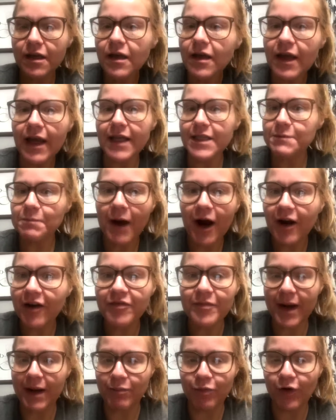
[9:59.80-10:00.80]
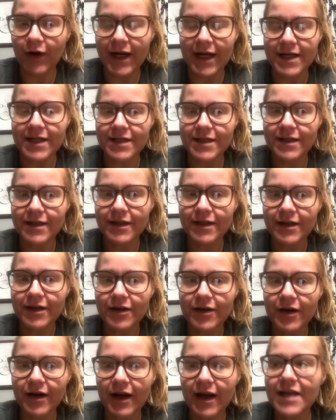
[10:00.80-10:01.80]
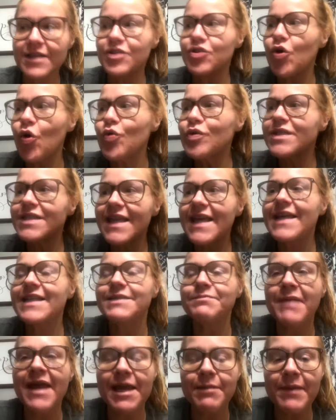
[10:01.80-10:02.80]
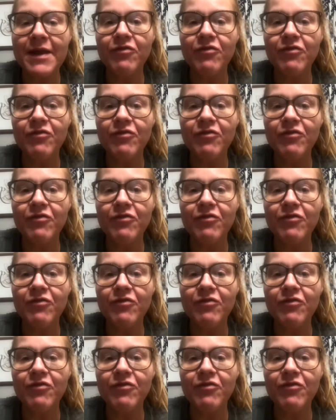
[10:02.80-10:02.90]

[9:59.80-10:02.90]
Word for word: it's part of my brand. Cuz those things make me